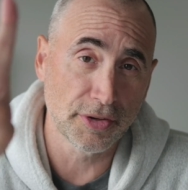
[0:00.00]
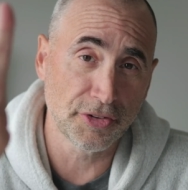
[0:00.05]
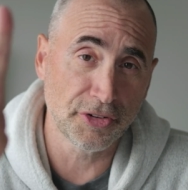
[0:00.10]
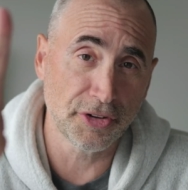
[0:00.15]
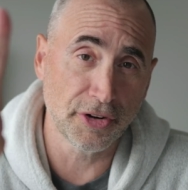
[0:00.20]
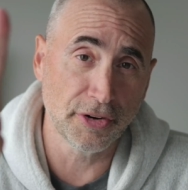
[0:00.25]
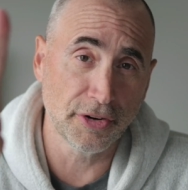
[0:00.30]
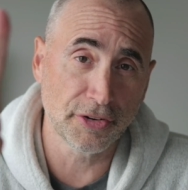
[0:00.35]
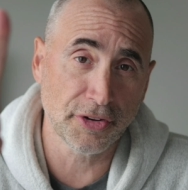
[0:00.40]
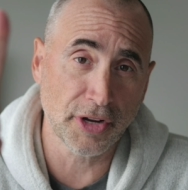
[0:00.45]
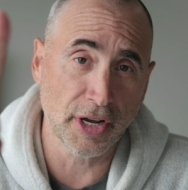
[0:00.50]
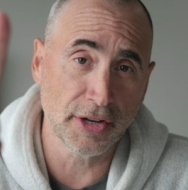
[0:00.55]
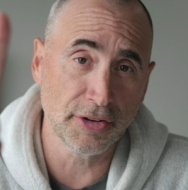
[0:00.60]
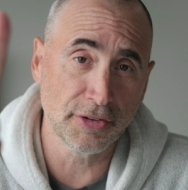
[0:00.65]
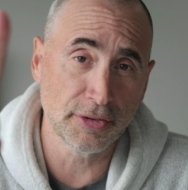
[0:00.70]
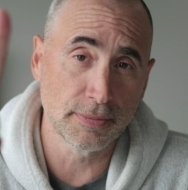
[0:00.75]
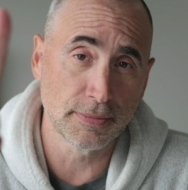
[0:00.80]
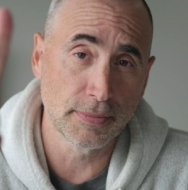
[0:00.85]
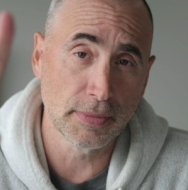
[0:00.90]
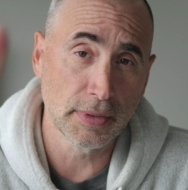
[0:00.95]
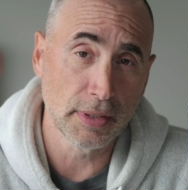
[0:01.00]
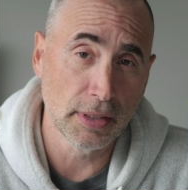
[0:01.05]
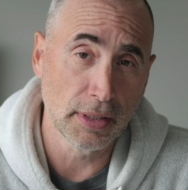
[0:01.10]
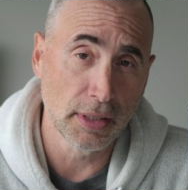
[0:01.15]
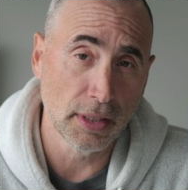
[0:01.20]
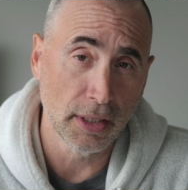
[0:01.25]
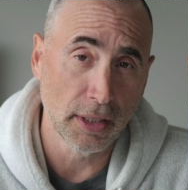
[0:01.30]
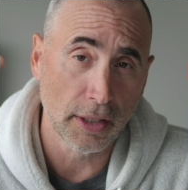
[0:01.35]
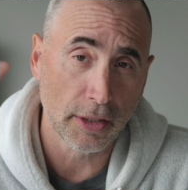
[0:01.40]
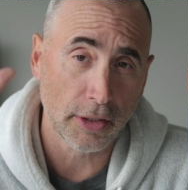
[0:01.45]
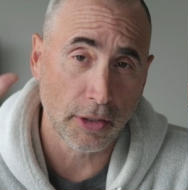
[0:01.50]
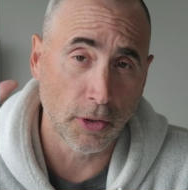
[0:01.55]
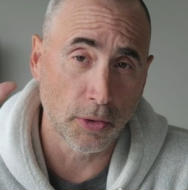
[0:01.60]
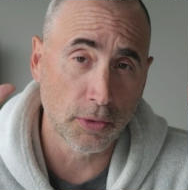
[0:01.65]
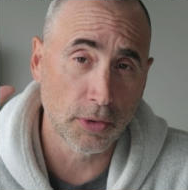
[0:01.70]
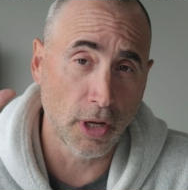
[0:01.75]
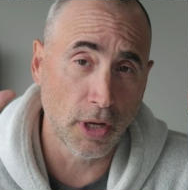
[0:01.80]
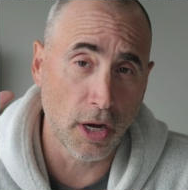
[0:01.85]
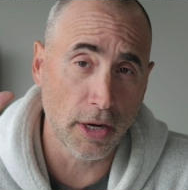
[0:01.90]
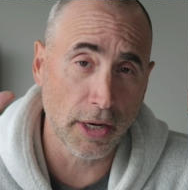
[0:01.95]
Cheers, guys.
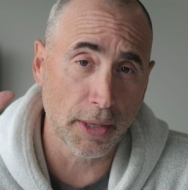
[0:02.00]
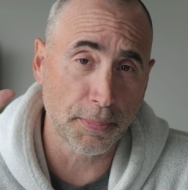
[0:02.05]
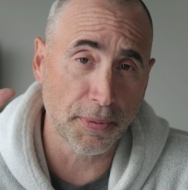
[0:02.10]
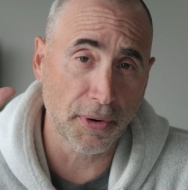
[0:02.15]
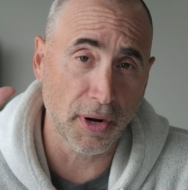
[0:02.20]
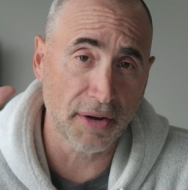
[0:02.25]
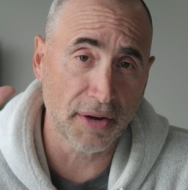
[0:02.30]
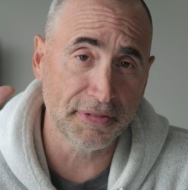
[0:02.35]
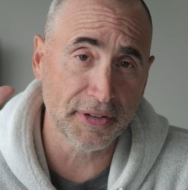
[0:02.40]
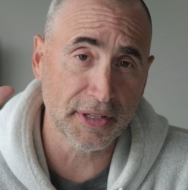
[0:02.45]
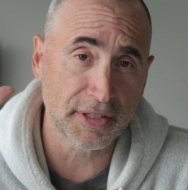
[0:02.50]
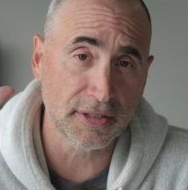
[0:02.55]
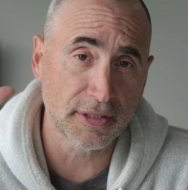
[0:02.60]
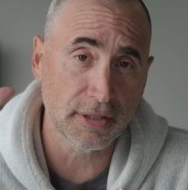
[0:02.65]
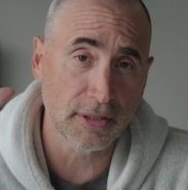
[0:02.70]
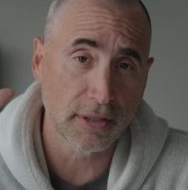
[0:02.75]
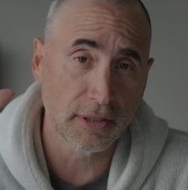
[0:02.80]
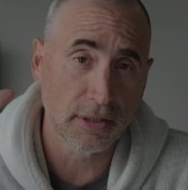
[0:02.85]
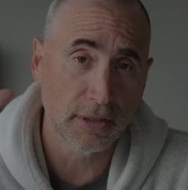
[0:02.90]
Code long and profit.